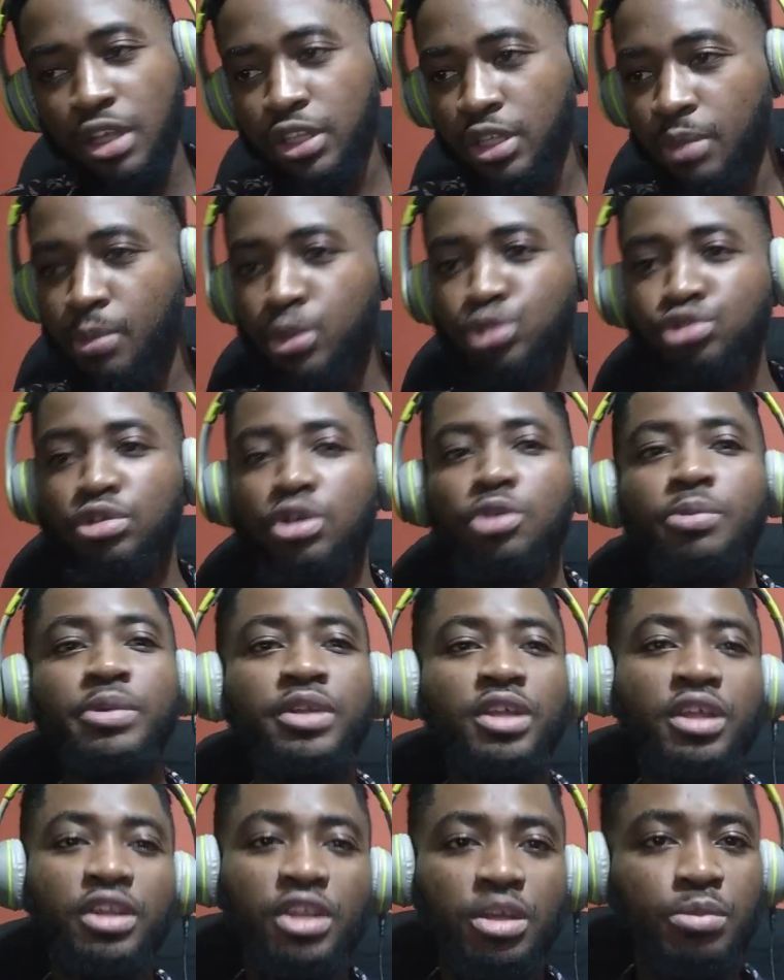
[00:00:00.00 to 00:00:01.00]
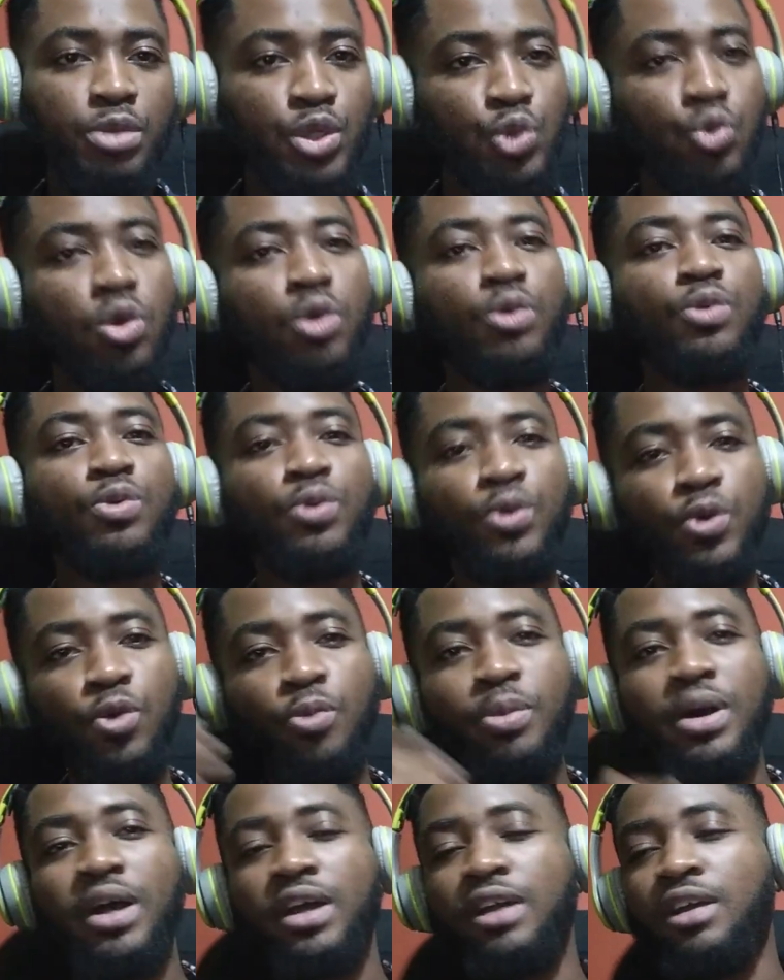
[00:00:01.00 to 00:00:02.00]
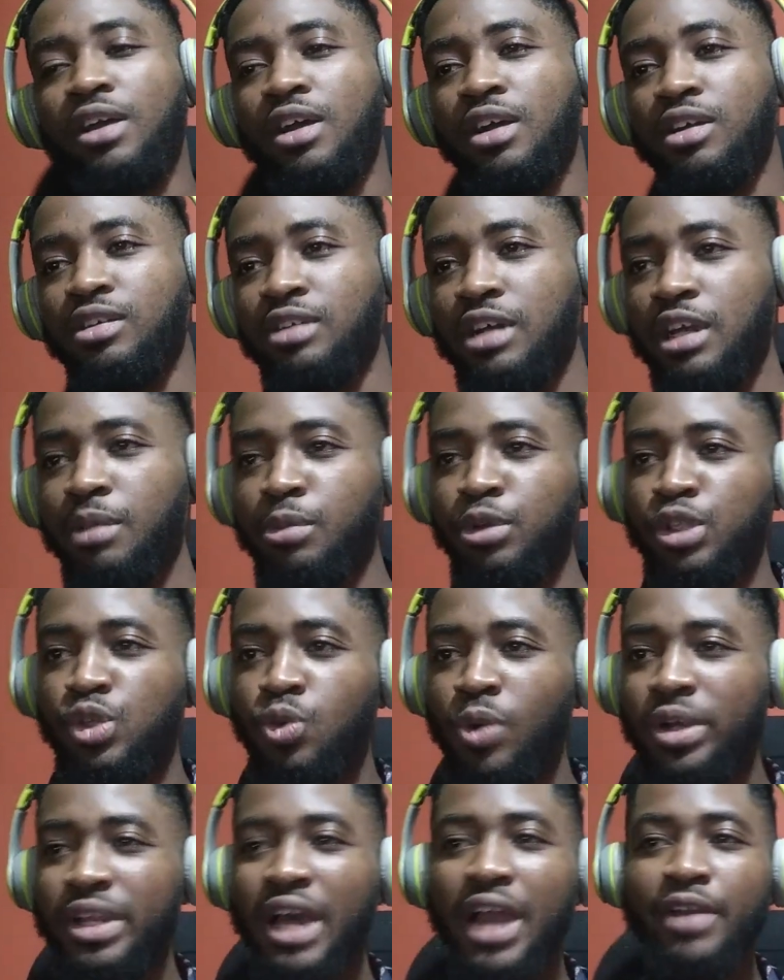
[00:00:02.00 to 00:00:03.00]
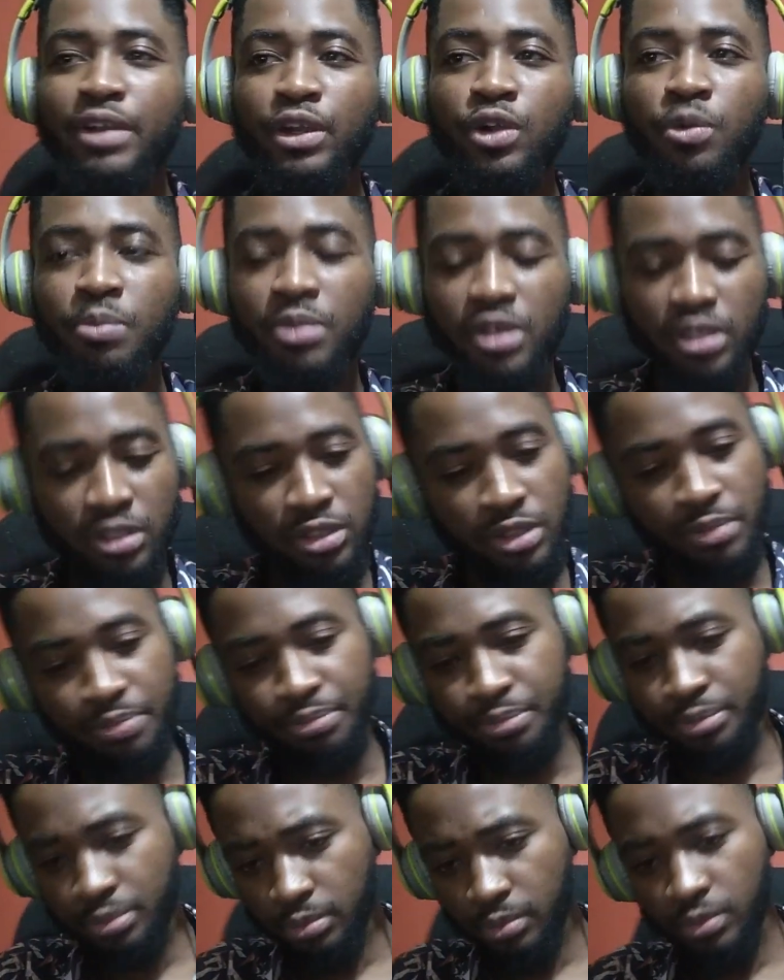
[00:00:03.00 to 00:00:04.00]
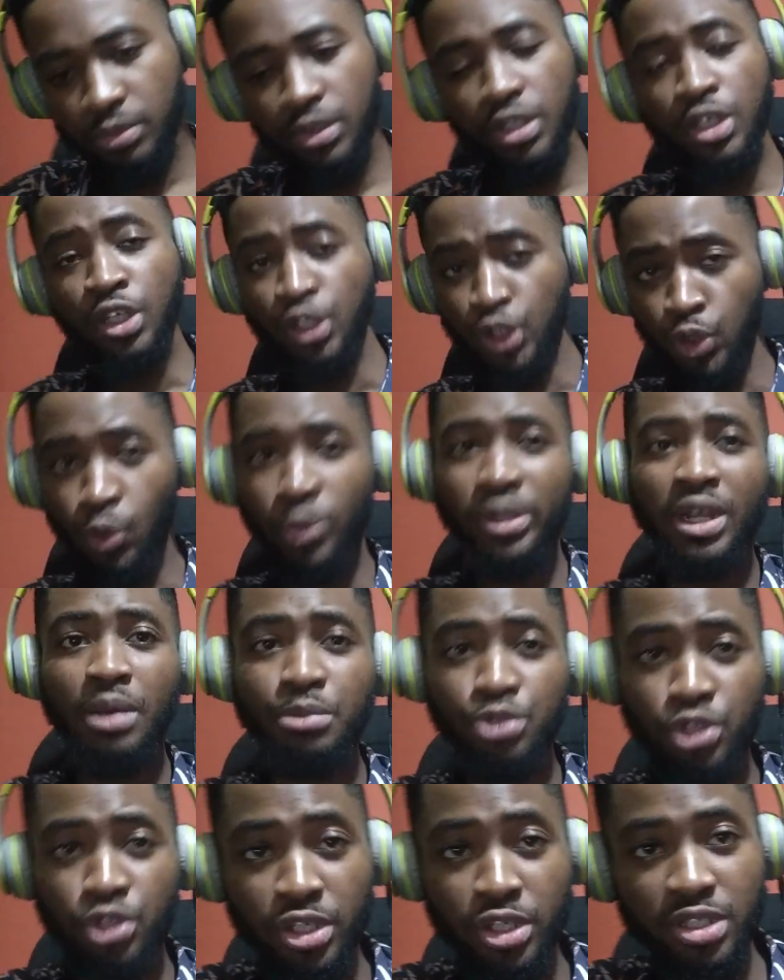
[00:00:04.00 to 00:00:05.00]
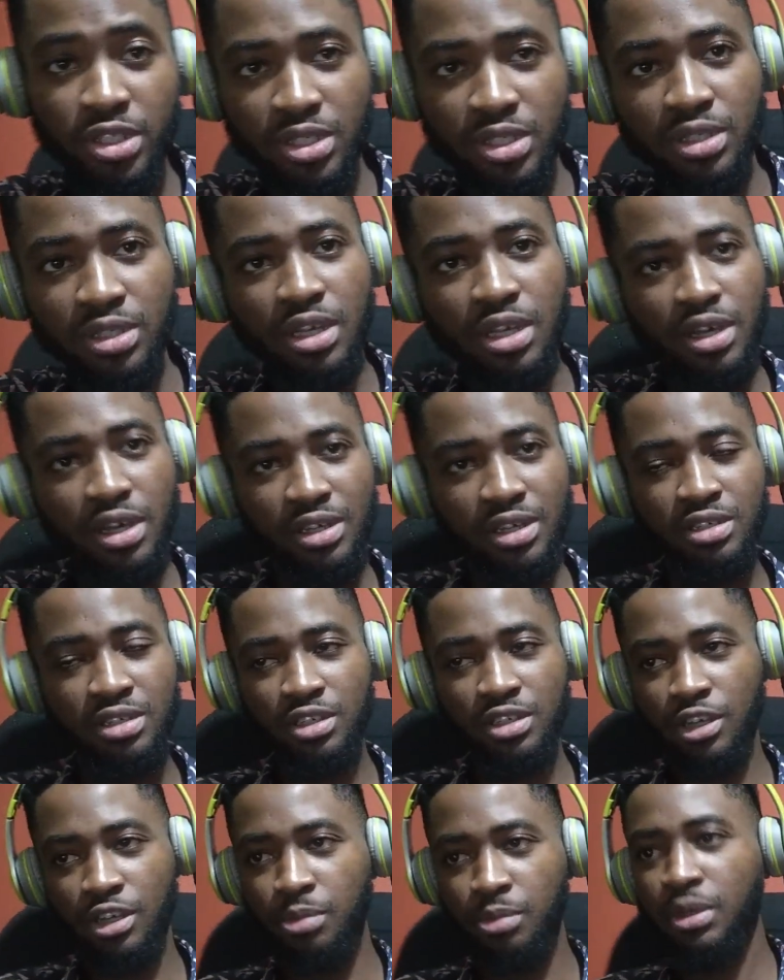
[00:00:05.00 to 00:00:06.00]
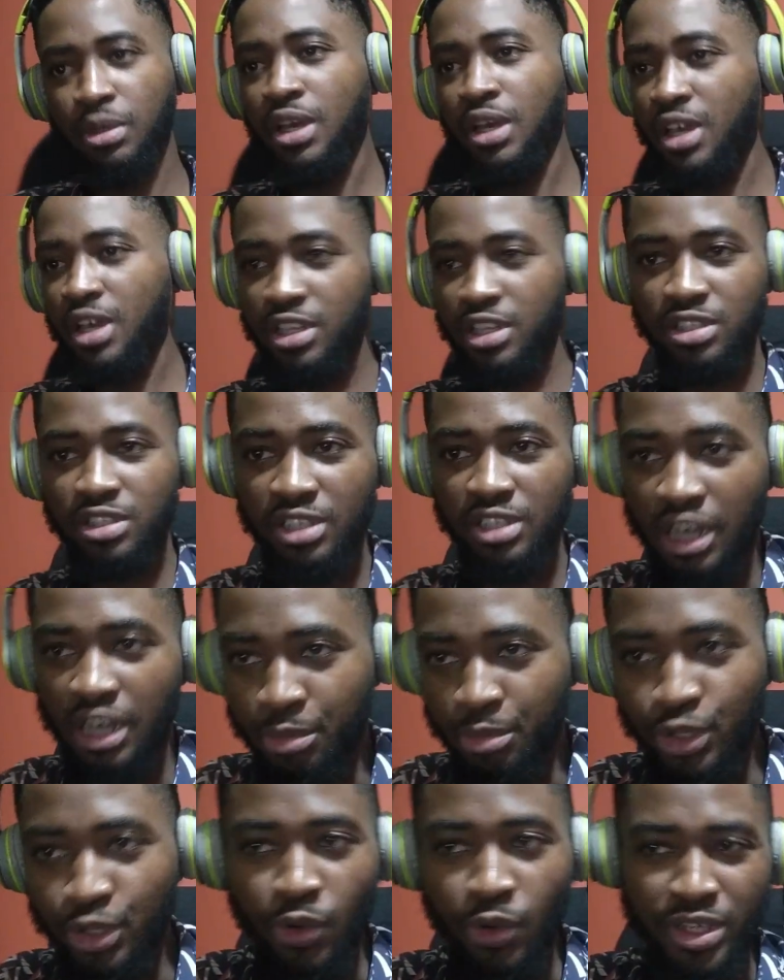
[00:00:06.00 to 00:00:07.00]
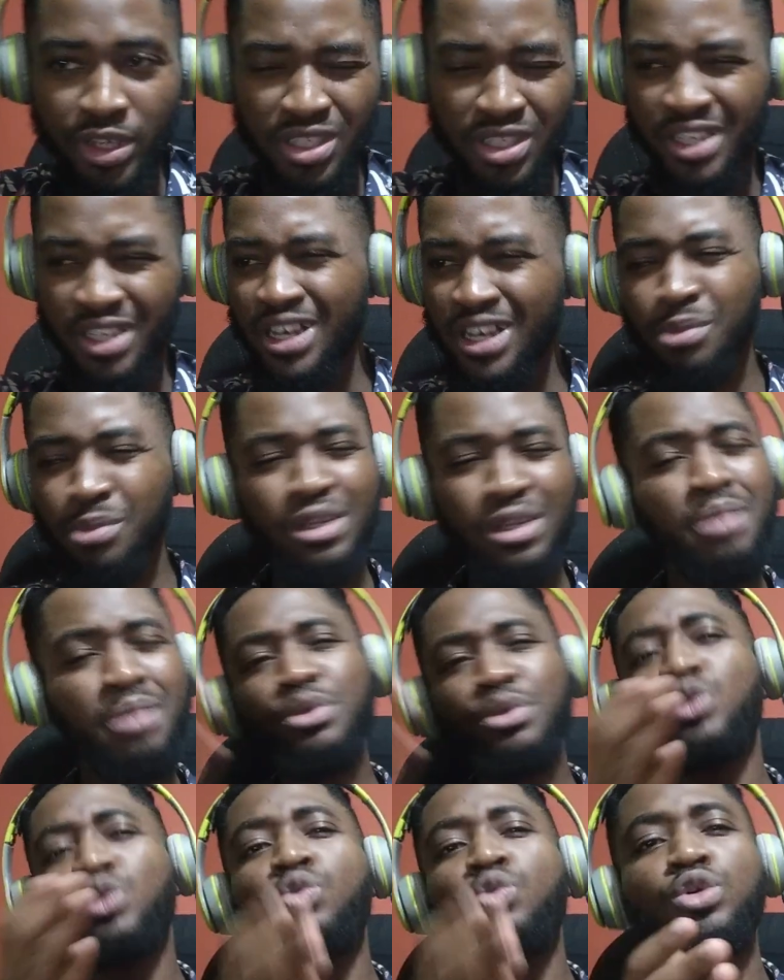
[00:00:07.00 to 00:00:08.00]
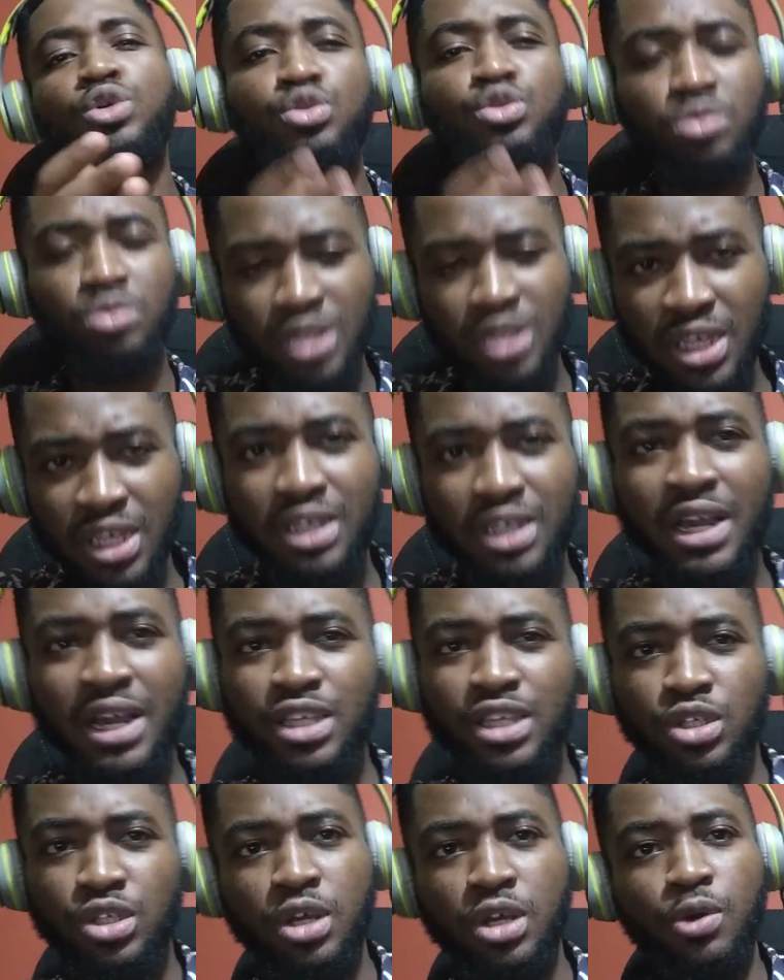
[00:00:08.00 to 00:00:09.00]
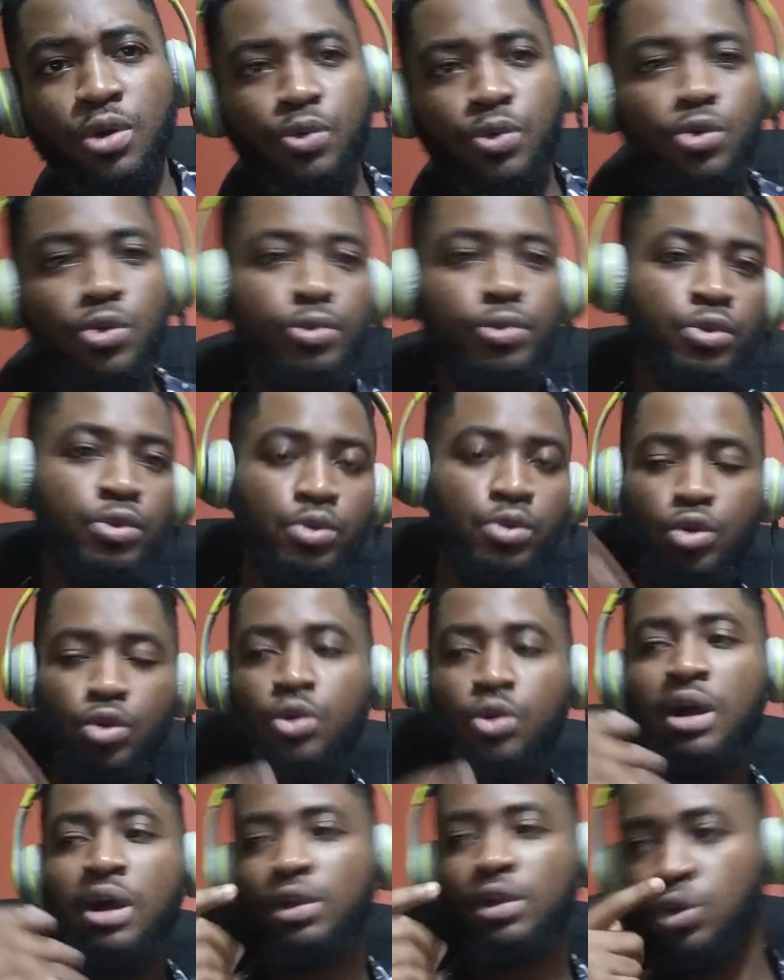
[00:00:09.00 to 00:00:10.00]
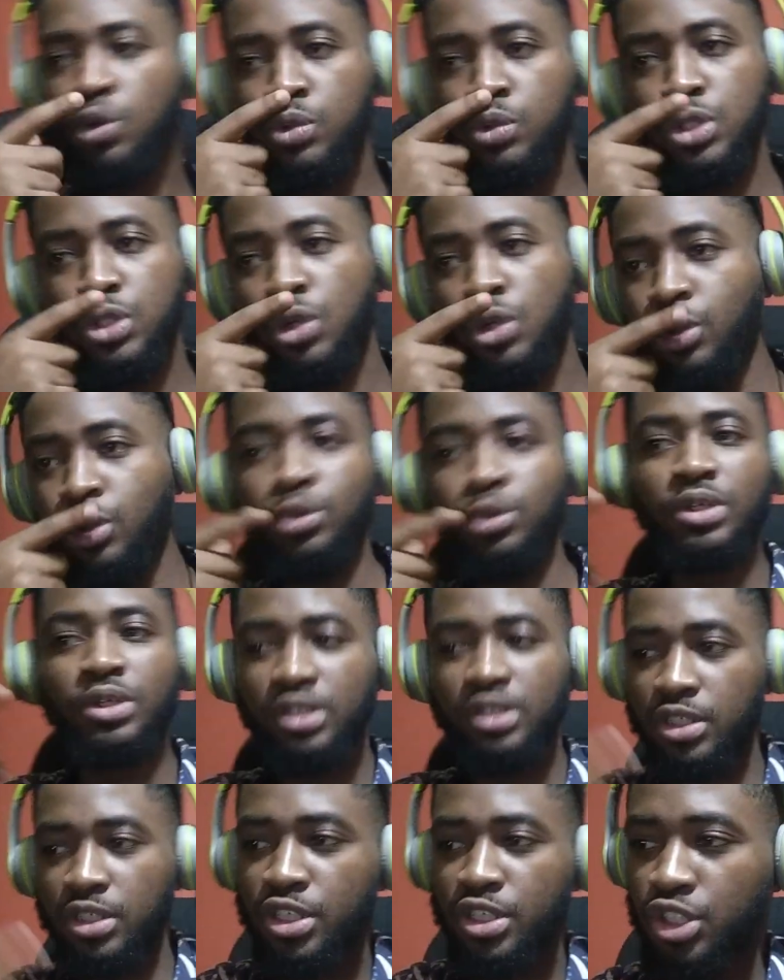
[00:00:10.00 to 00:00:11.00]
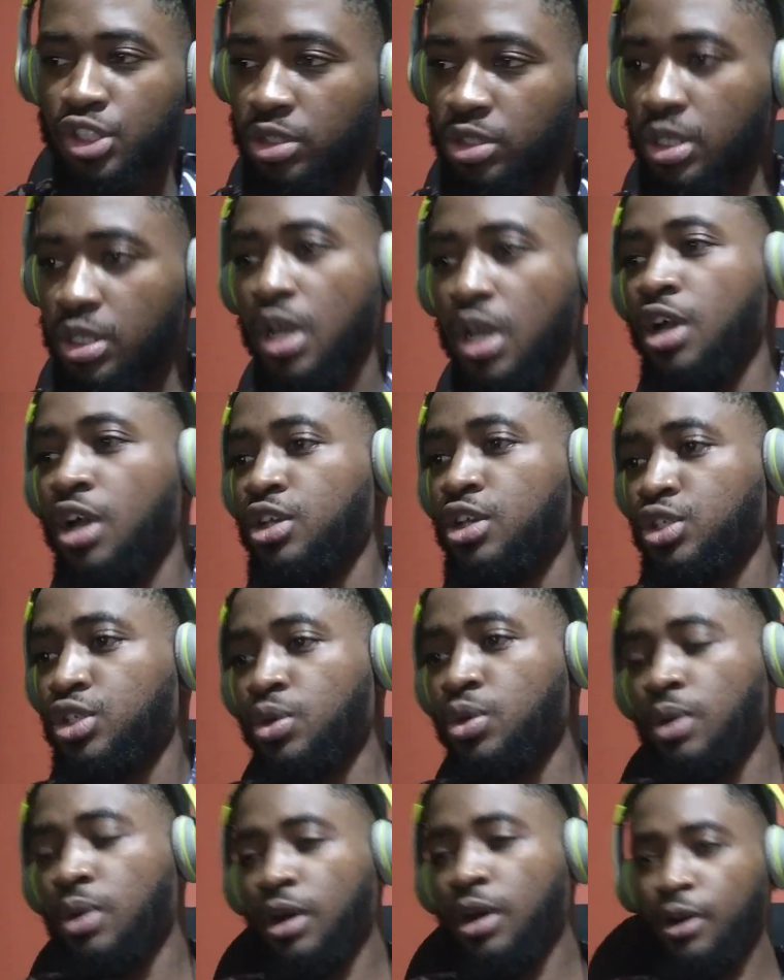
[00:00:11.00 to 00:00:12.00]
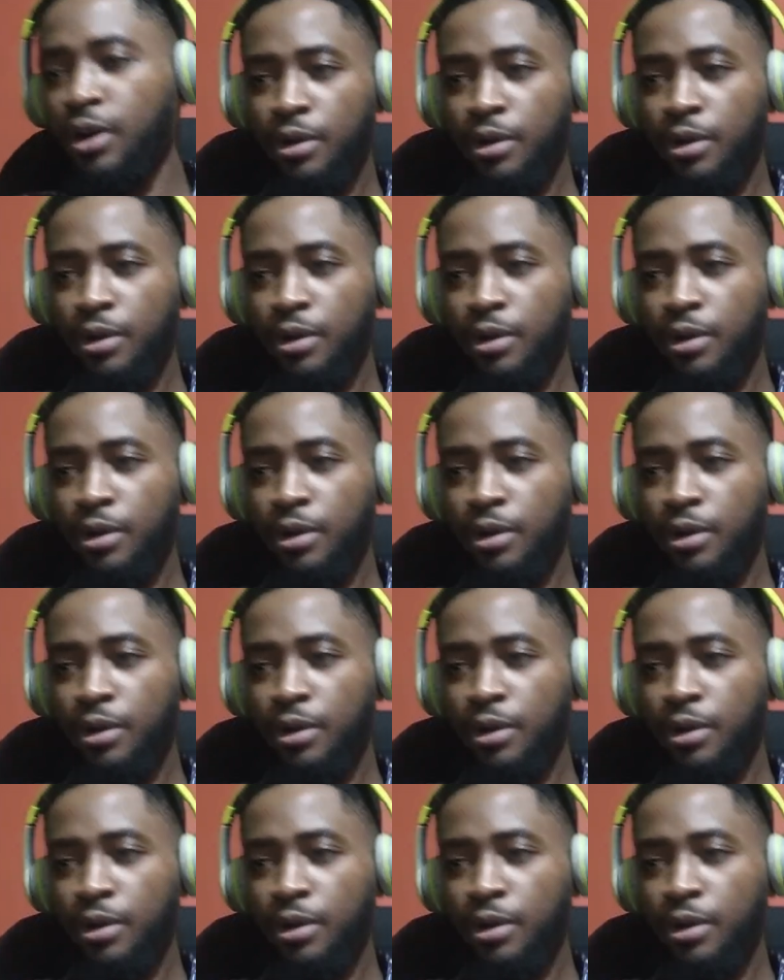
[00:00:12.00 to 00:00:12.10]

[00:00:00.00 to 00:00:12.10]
The most recommended name is what we will go by, right? But the one I recommend, the one I'm suggesting, is ST Army or ST Gang. But let me know what you think, guys. We'll go along with your decision. So